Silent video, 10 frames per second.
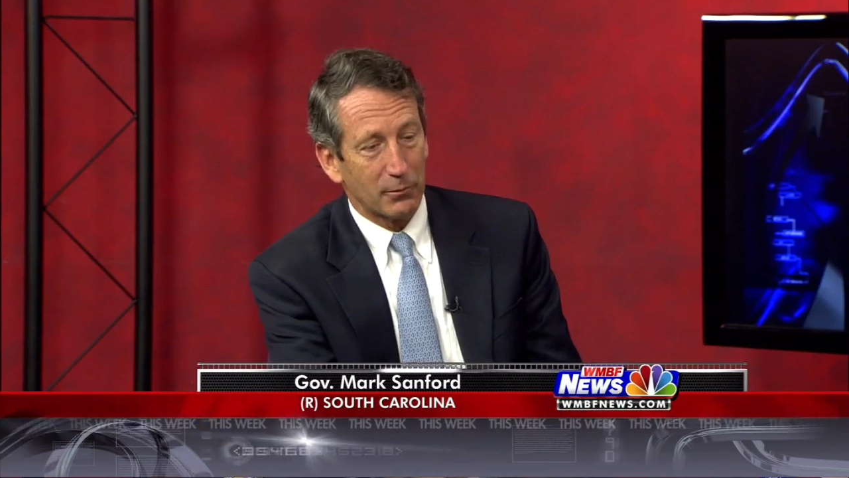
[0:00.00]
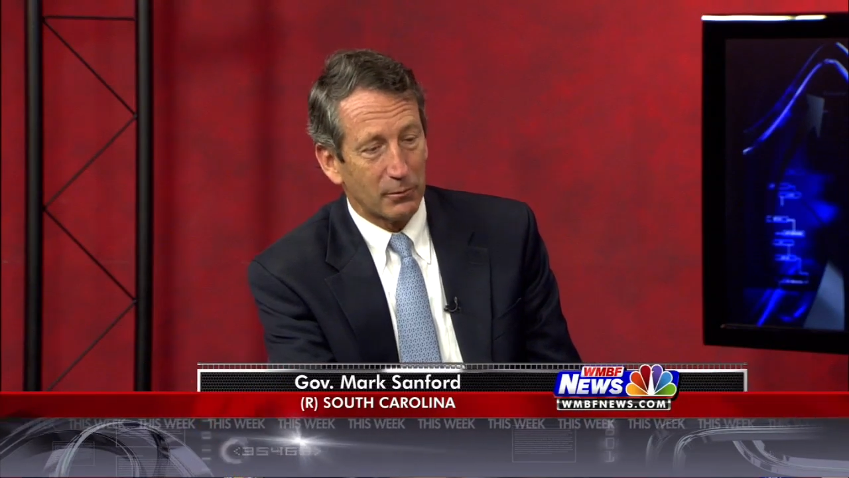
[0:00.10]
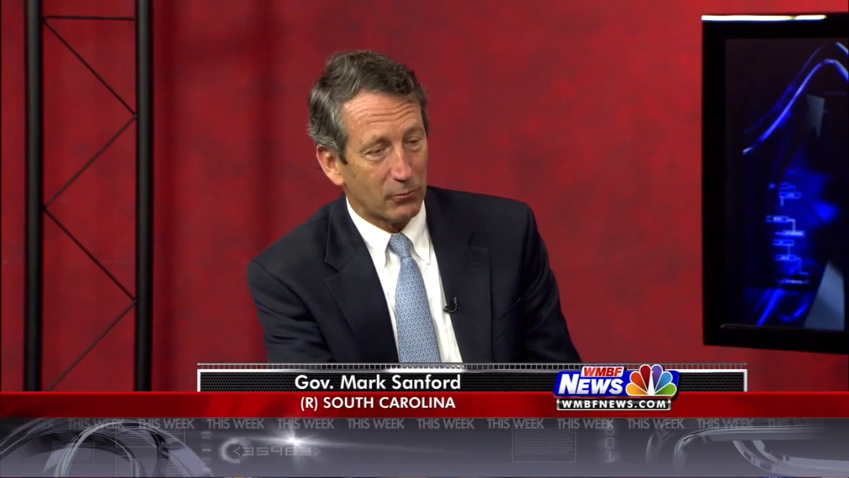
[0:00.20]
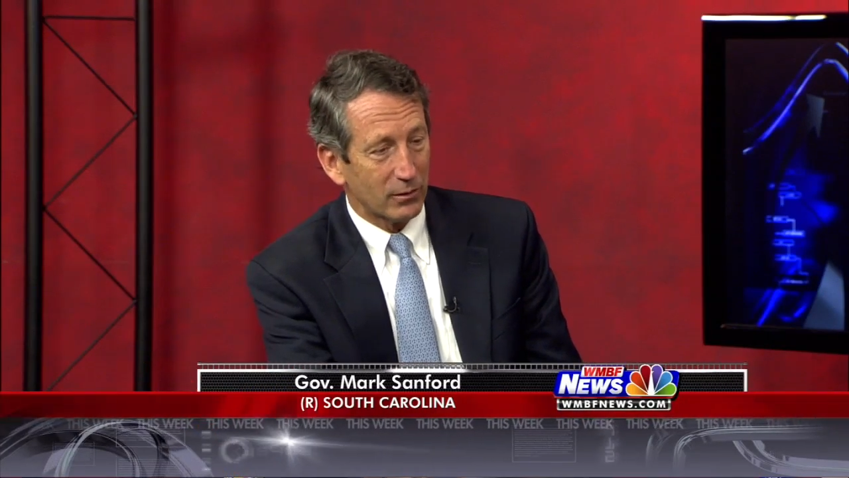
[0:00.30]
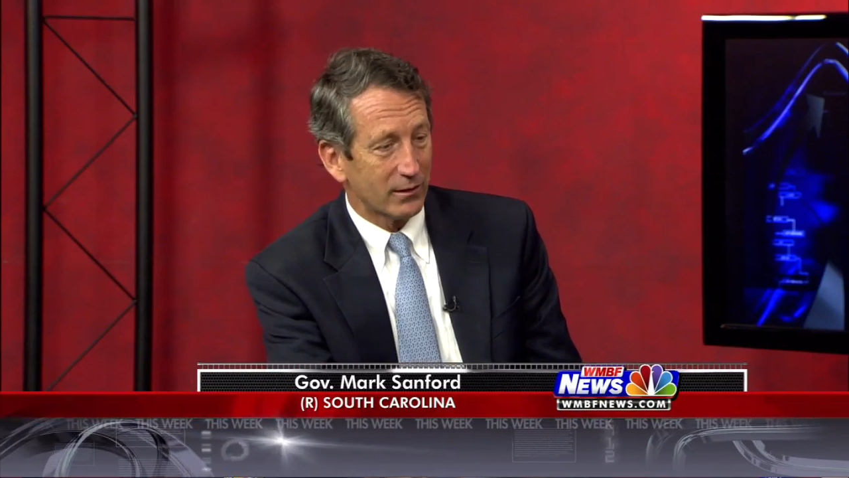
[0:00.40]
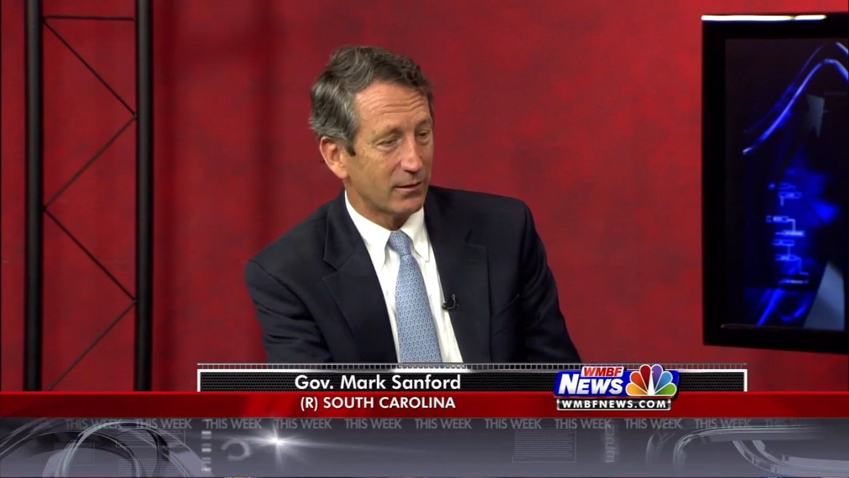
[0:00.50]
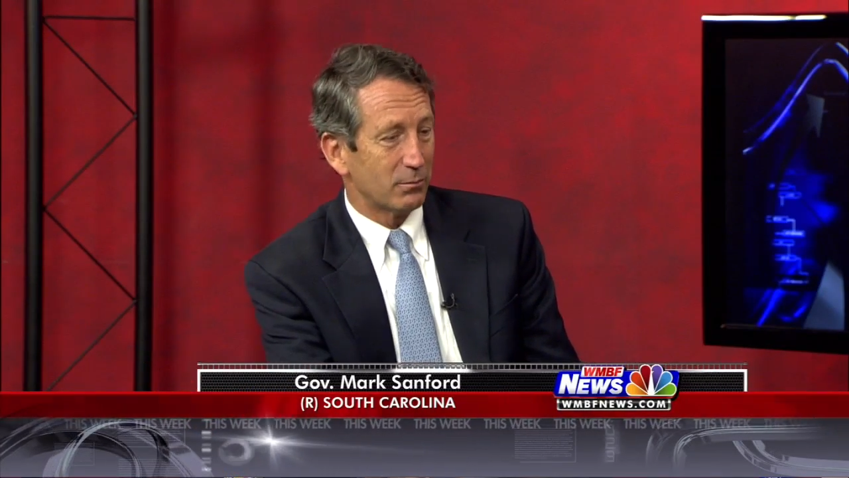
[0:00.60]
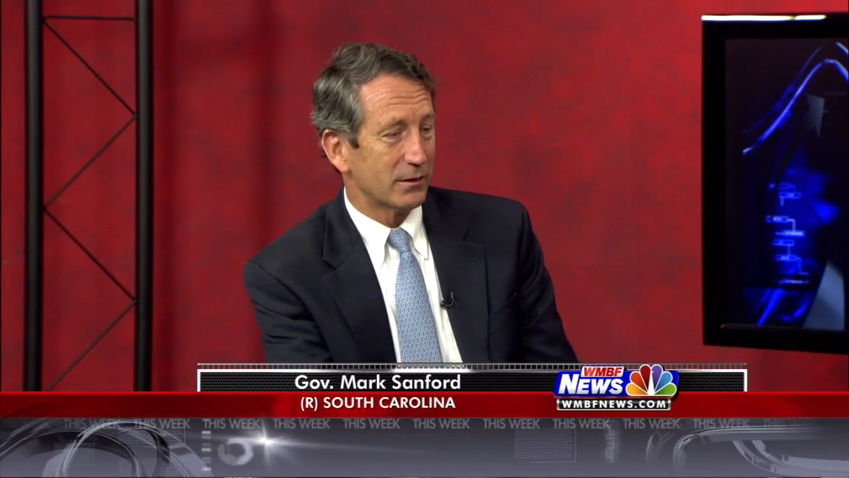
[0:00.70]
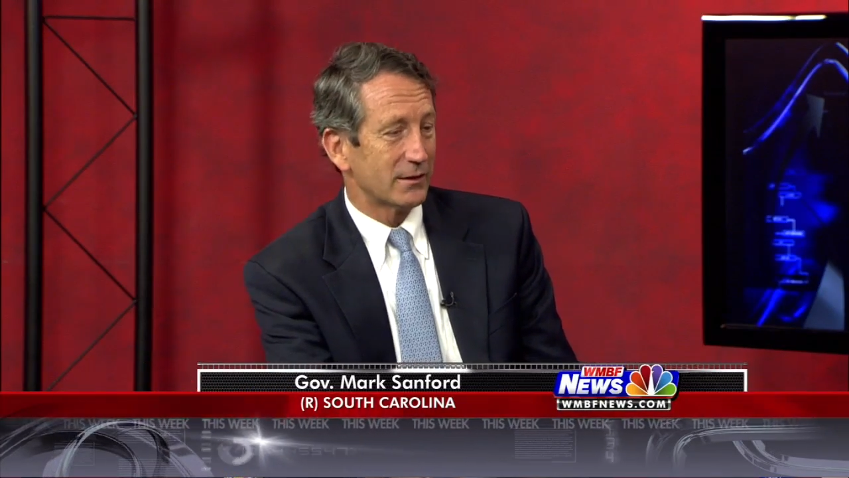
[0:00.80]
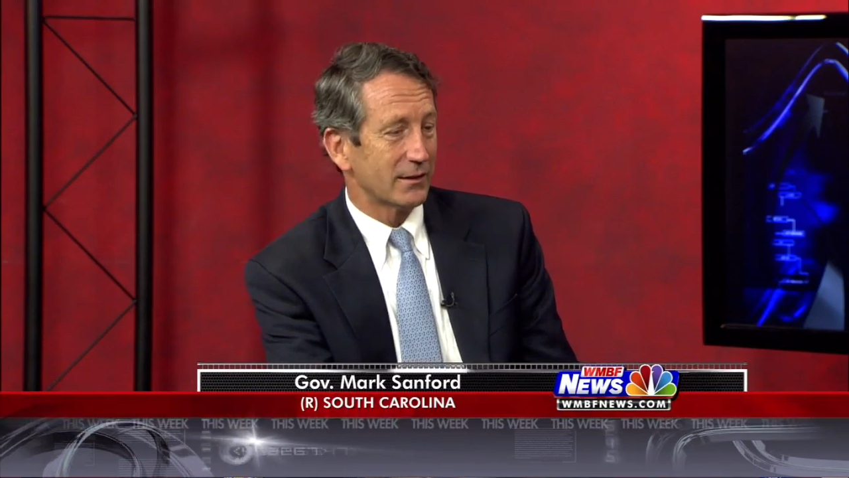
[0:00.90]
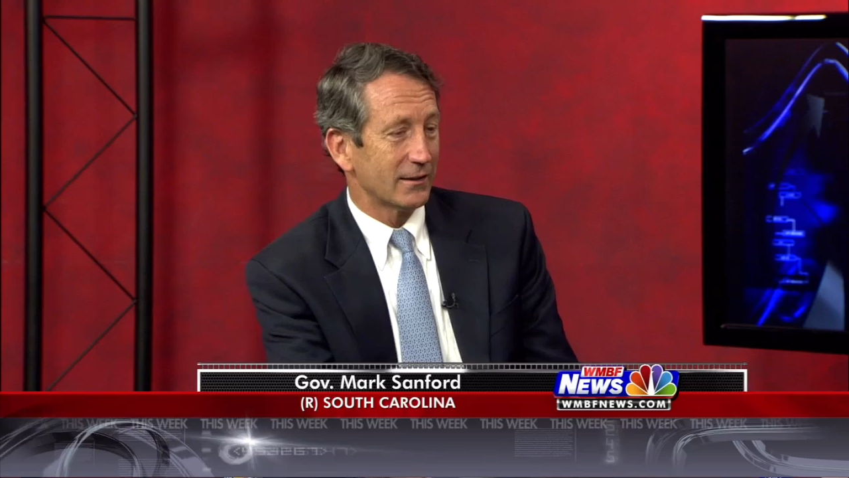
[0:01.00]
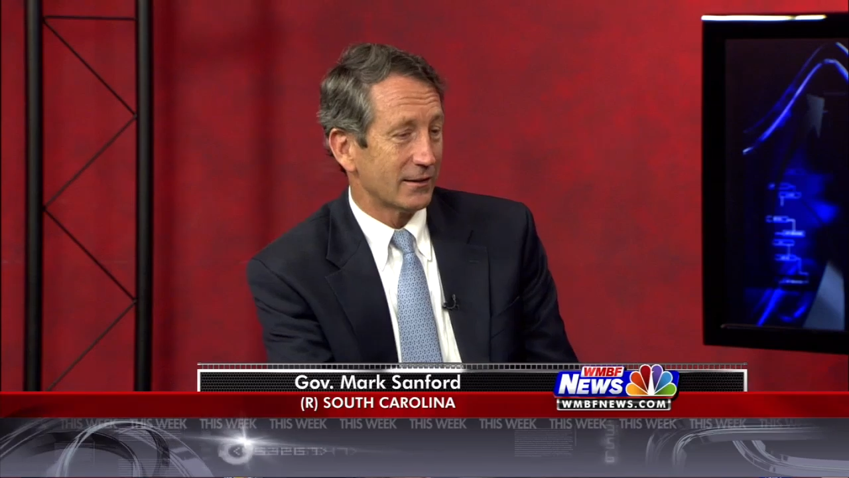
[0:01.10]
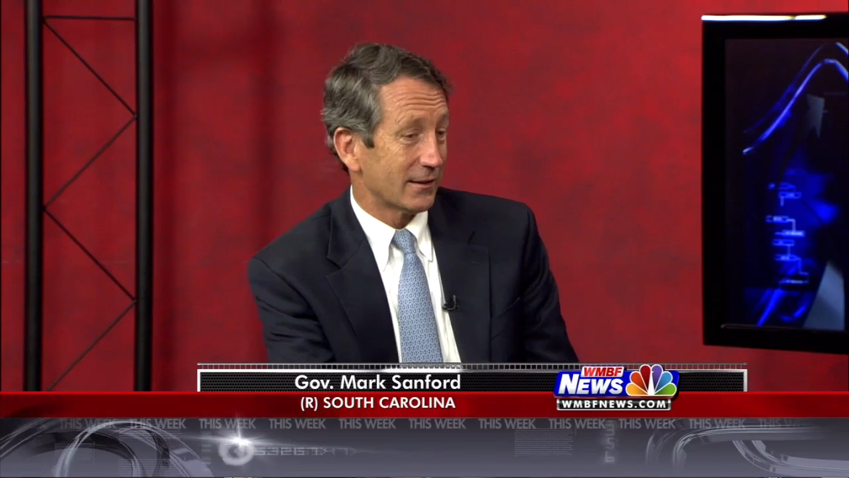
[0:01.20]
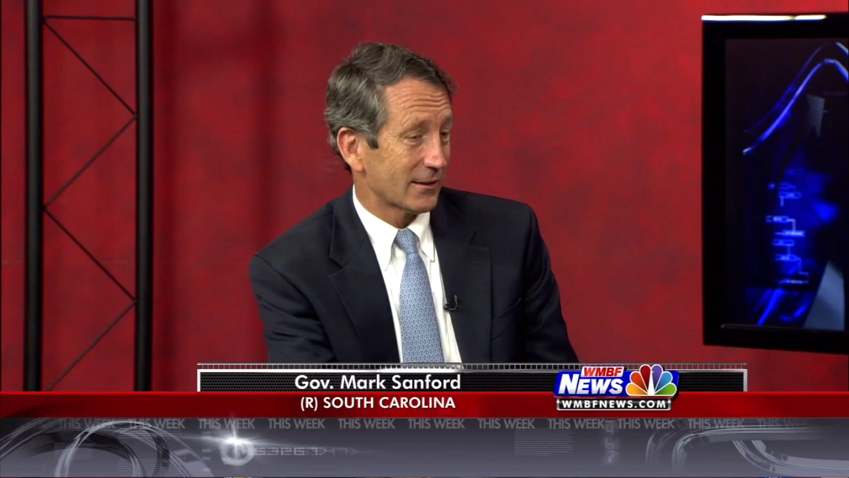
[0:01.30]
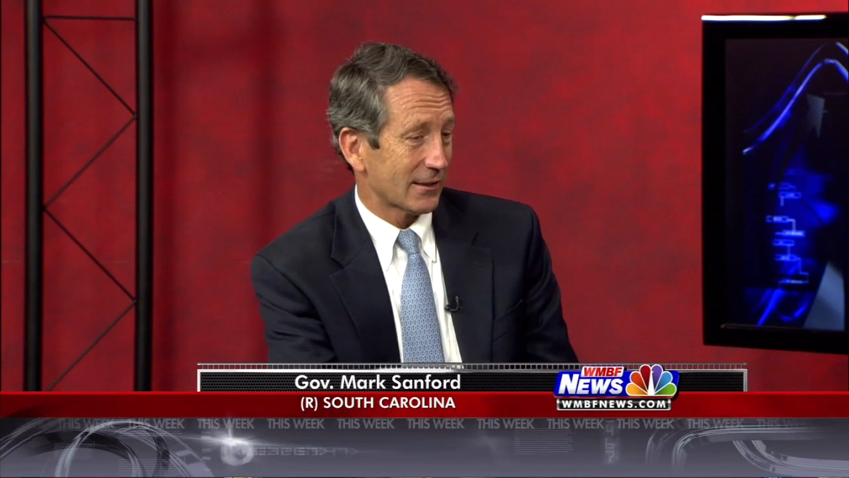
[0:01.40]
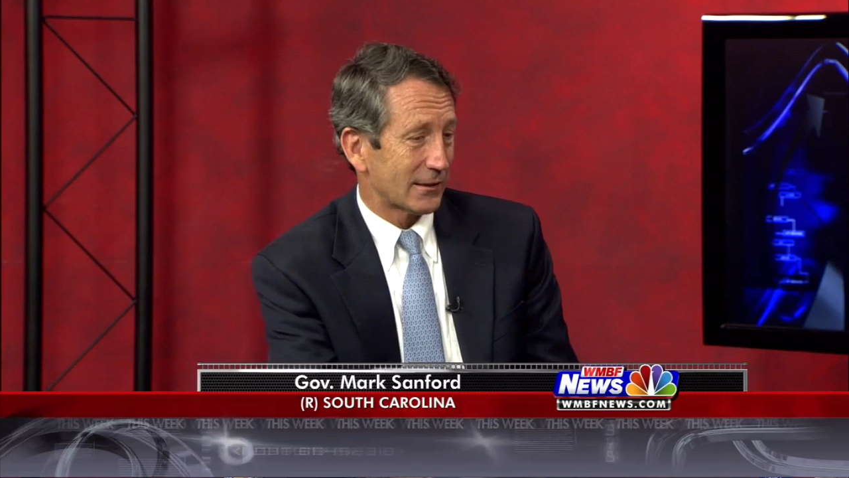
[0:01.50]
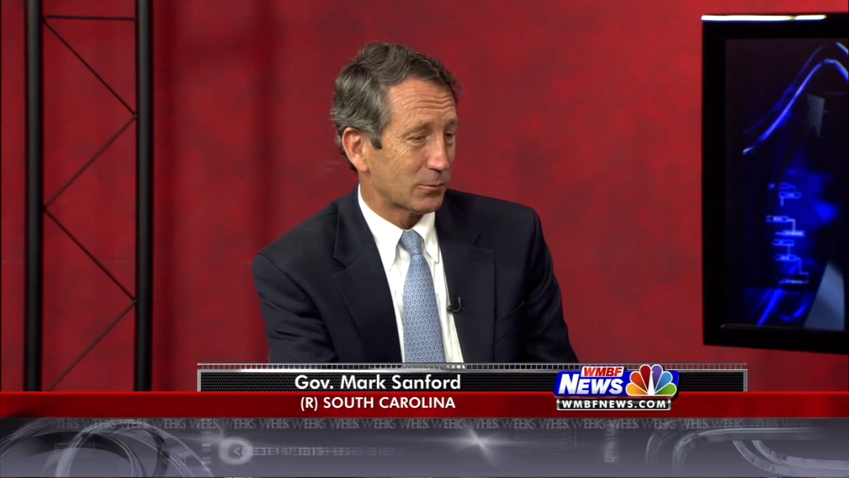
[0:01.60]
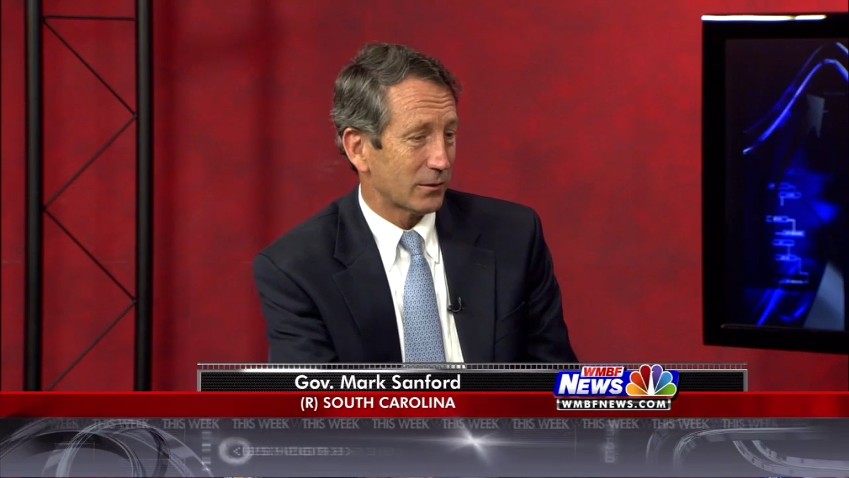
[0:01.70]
We've been really busy in this last